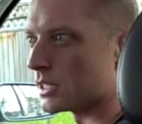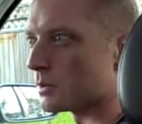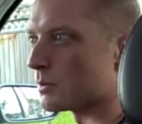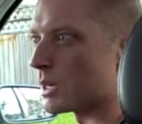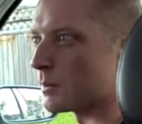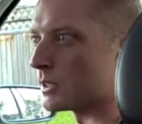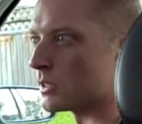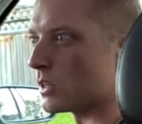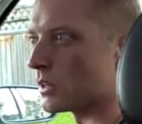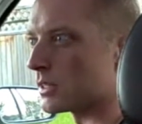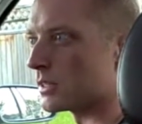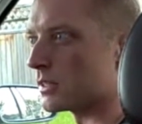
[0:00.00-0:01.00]
you're probably
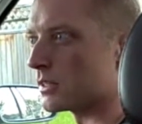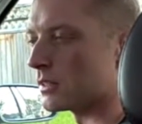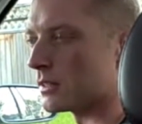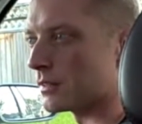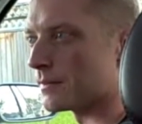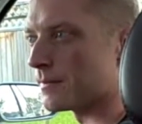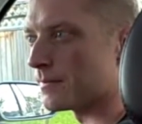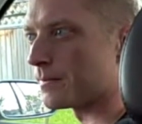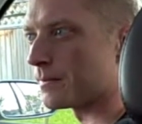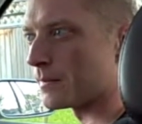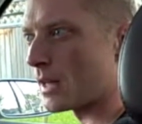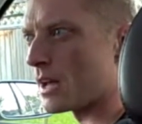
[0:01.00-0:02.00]
talking
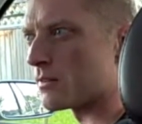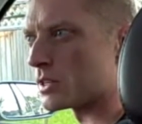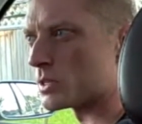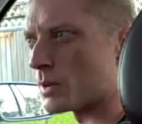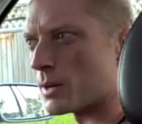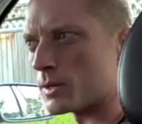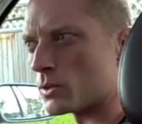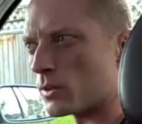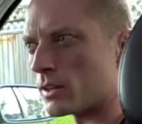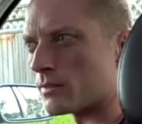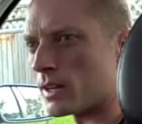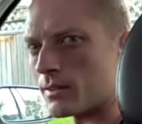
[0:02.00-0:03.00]
average, probably
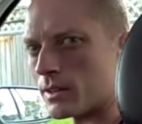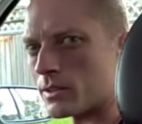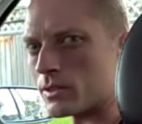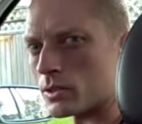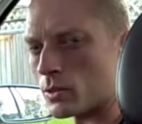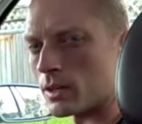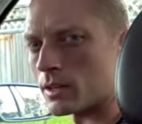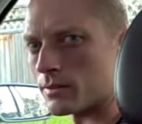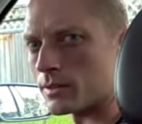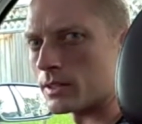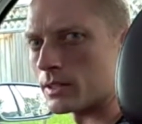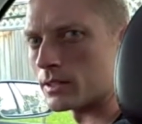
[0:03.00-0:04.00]
2,500 square
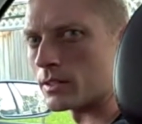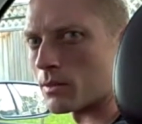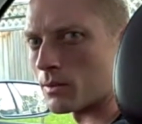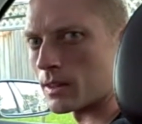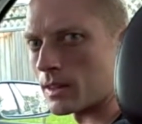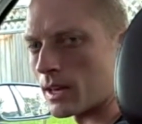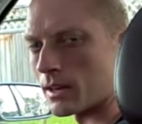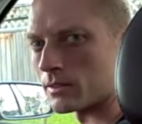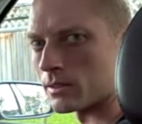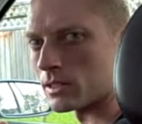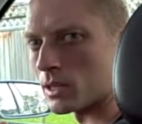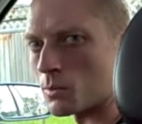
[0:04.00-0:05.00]
foot to
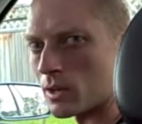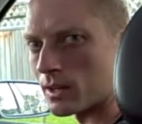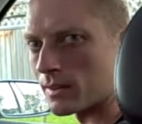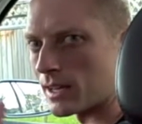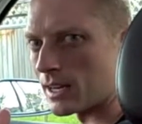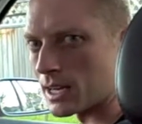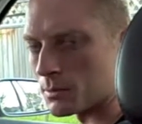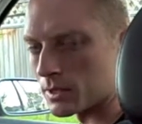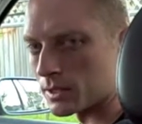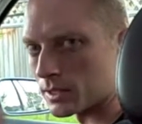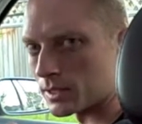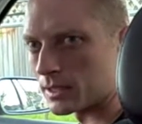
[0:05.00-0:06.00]
3,000, somewhere in that
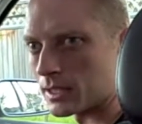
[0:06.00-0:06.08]
neighborhood.